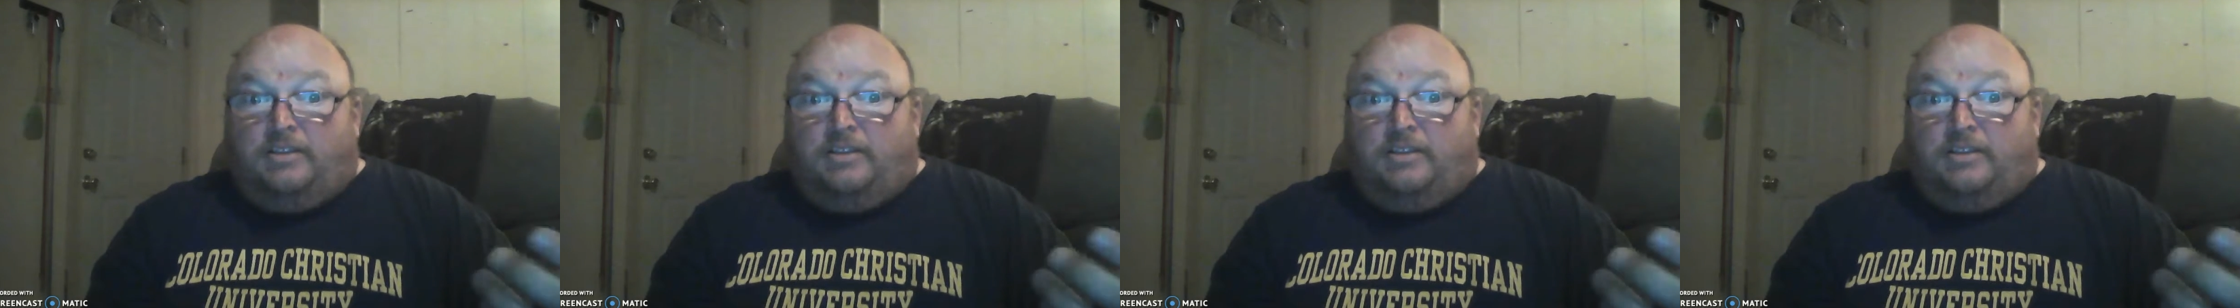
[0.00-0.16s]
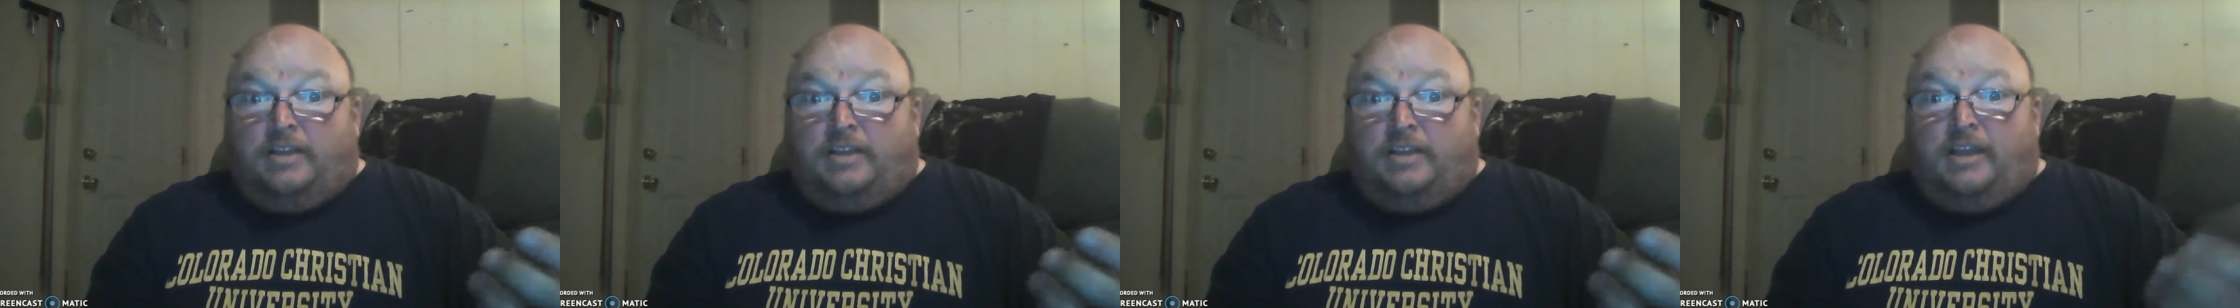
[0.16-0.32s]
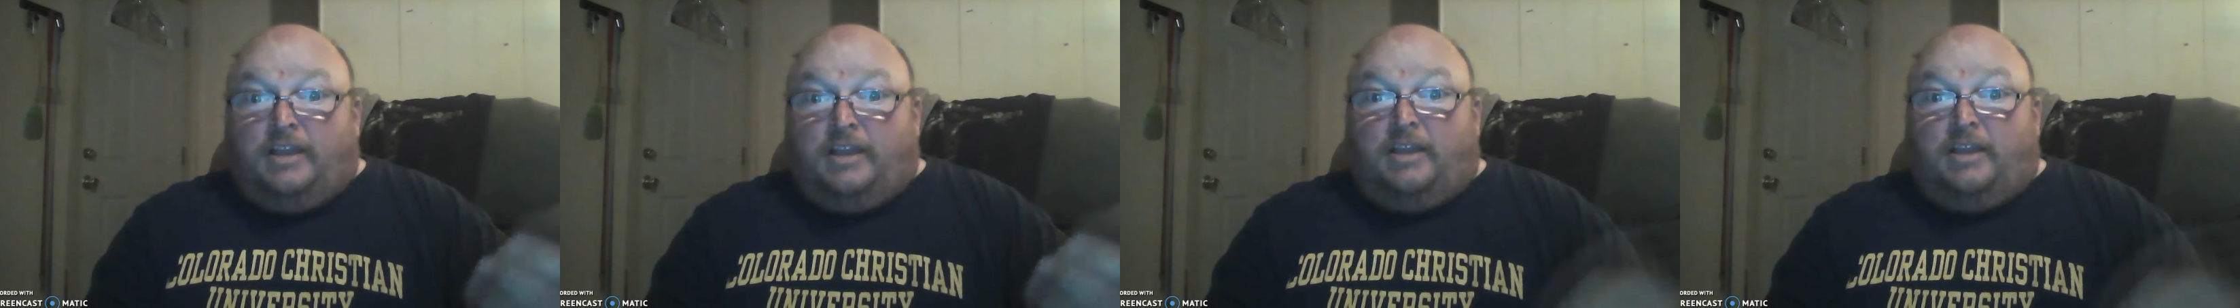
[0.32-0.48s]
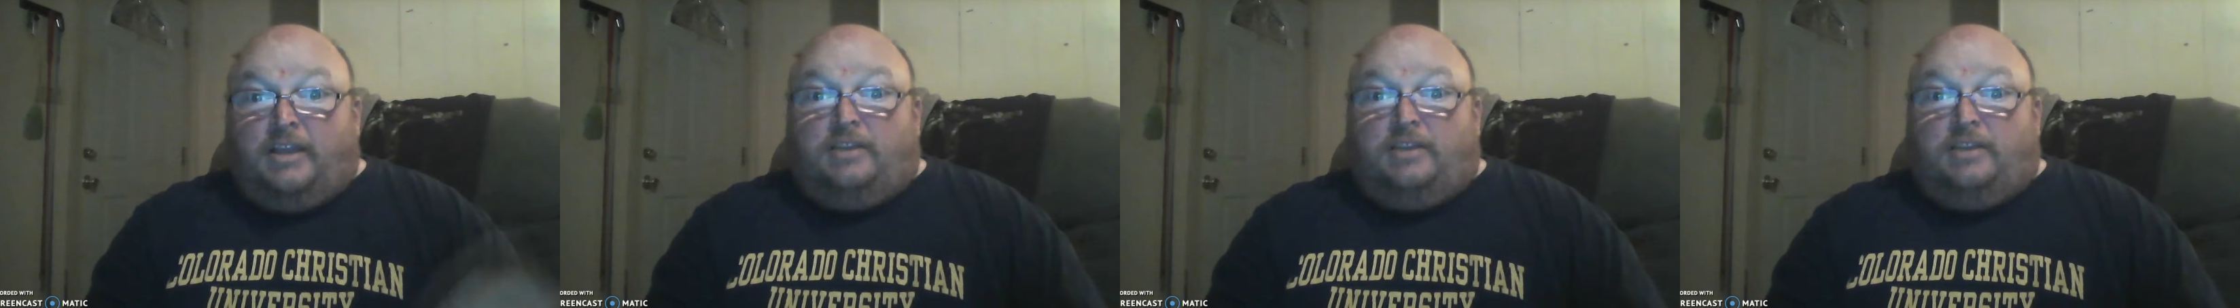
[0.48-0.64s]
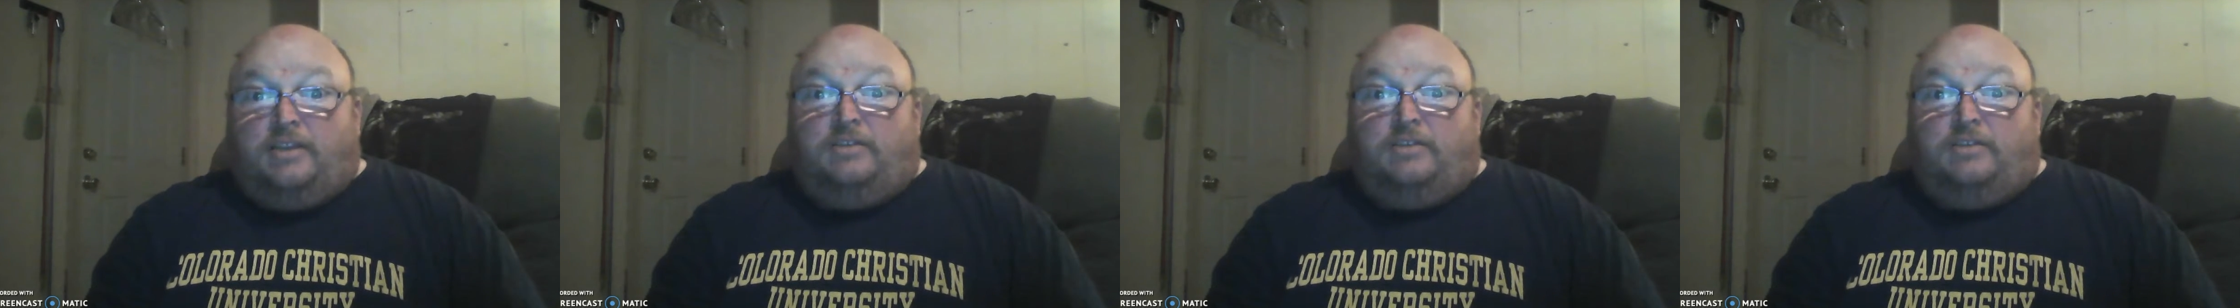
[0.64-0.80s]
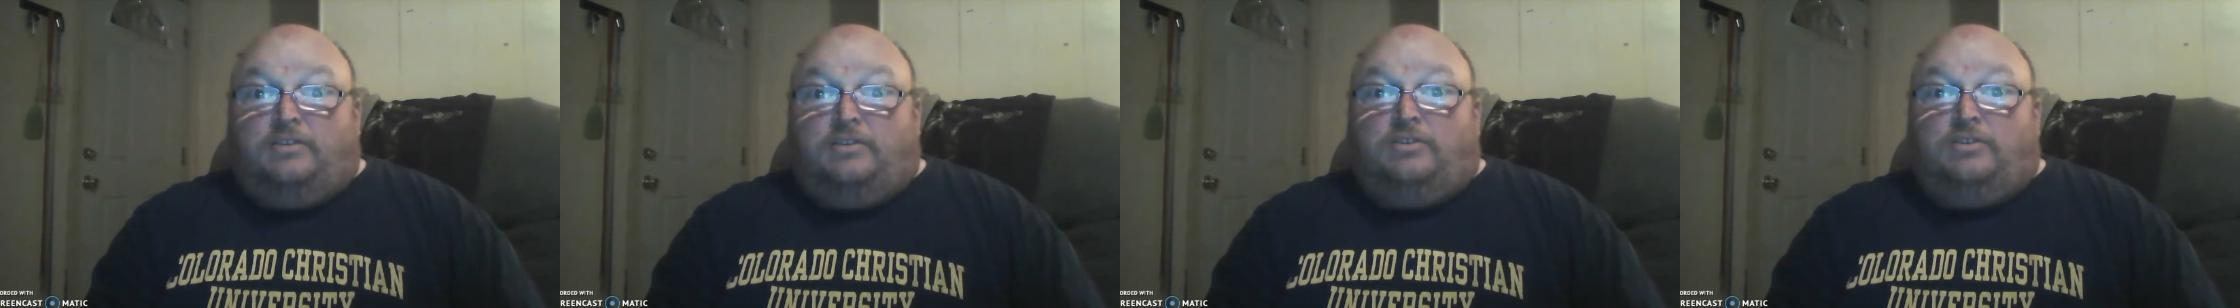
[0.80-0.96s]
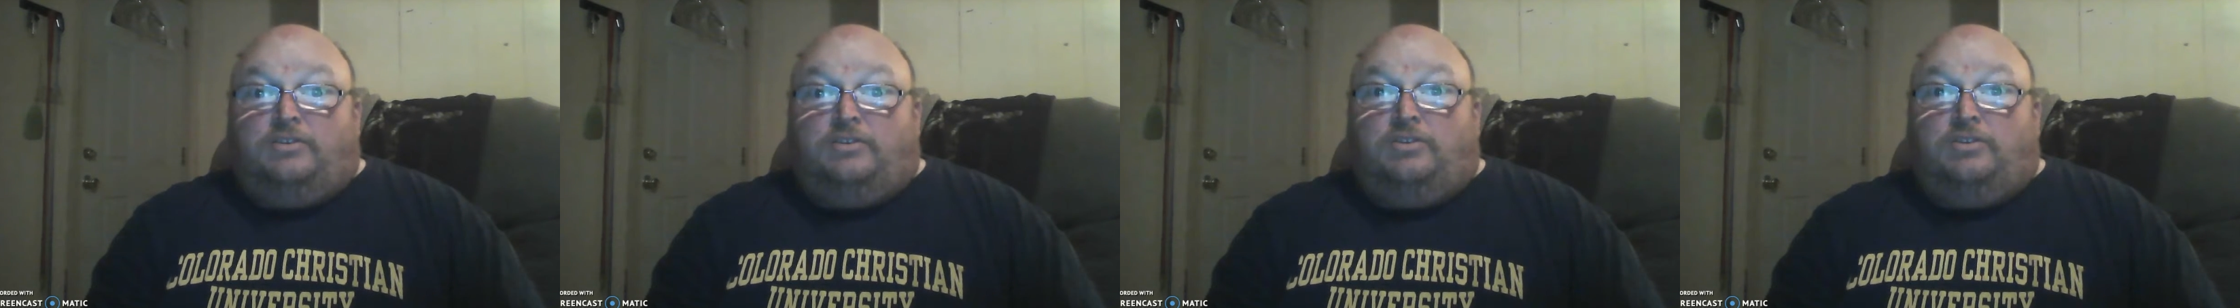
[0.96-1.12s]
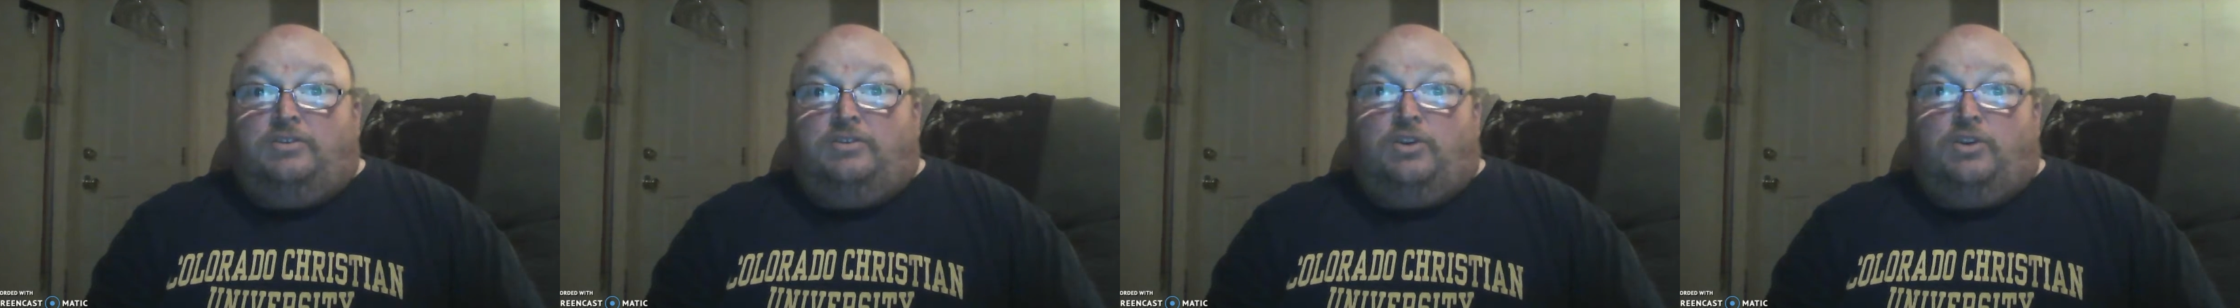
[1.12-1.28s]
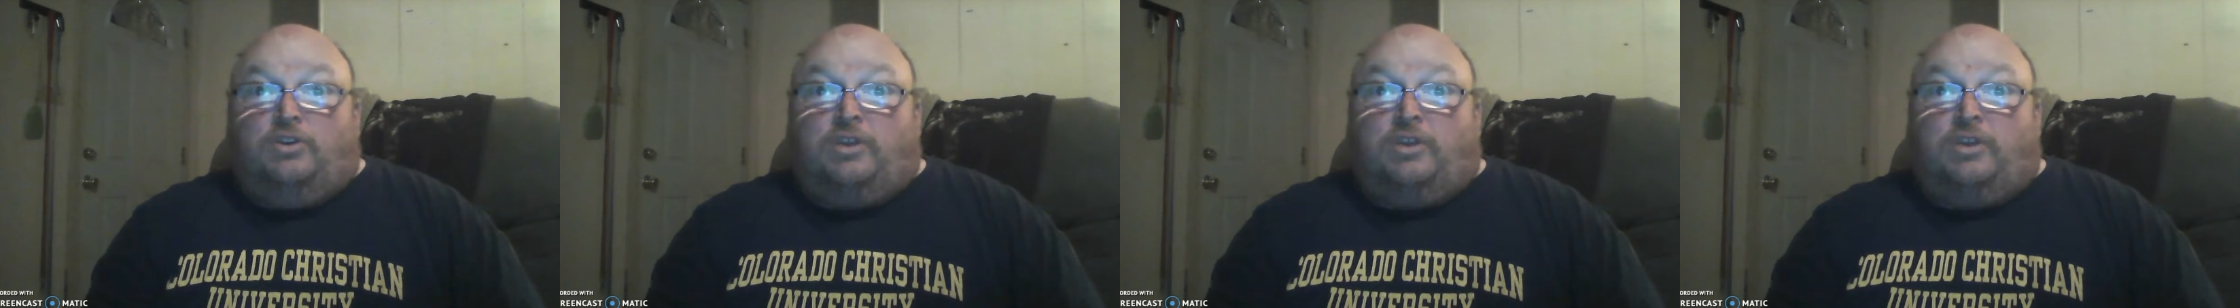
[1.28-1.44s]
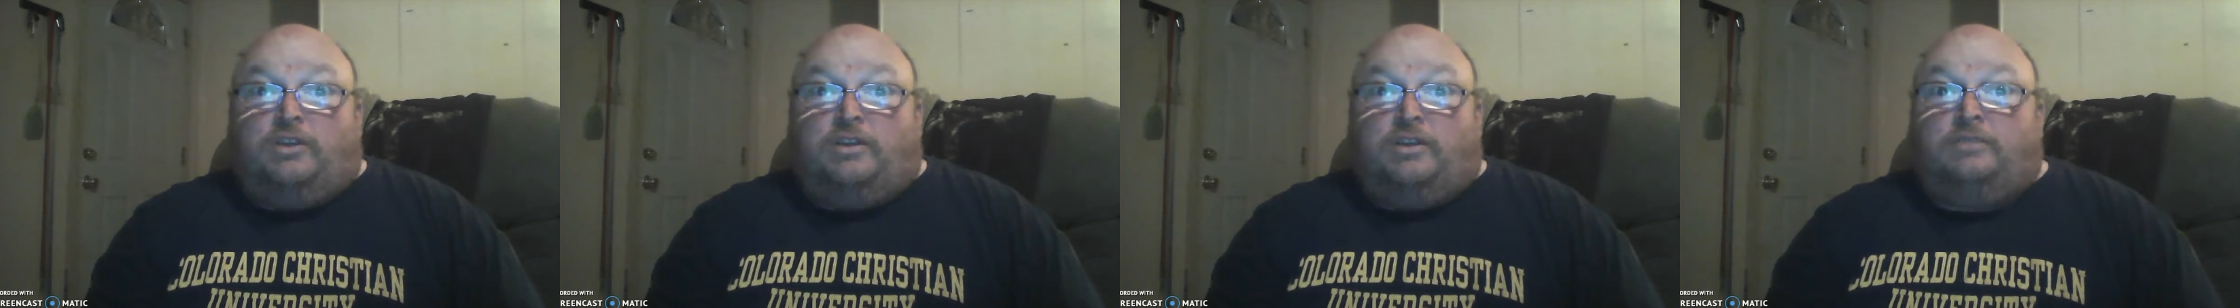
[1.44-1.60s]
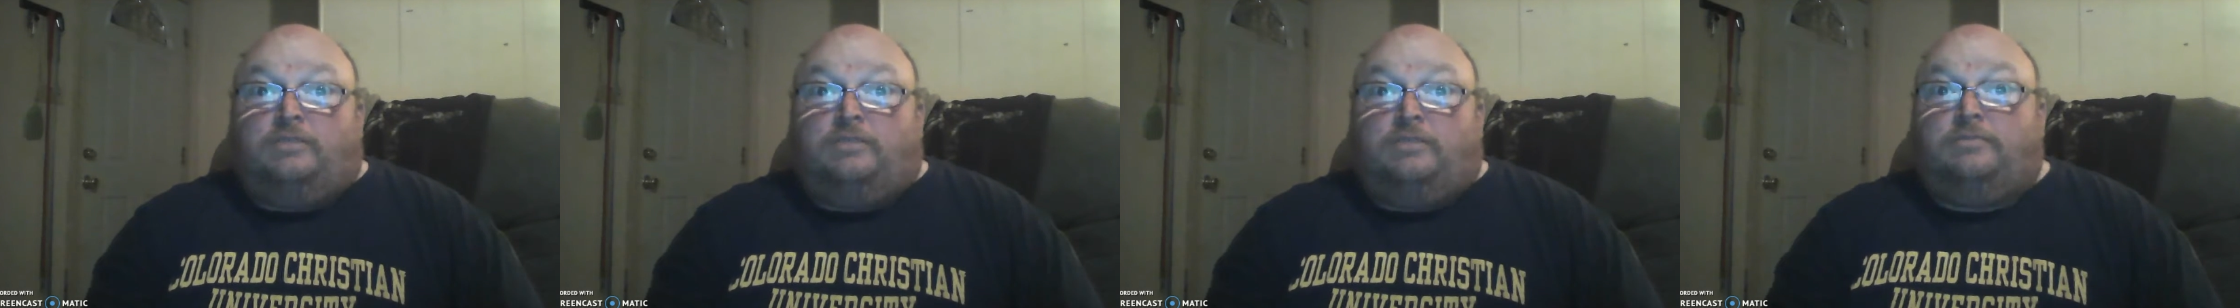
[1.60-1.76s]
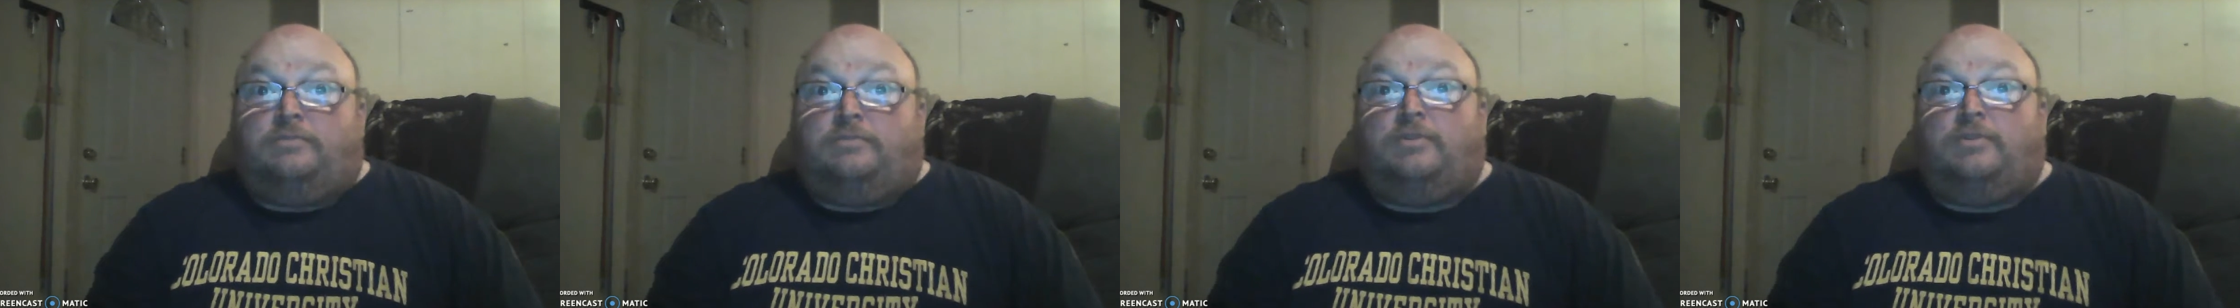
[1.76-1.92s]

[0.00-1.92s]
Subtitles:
that you can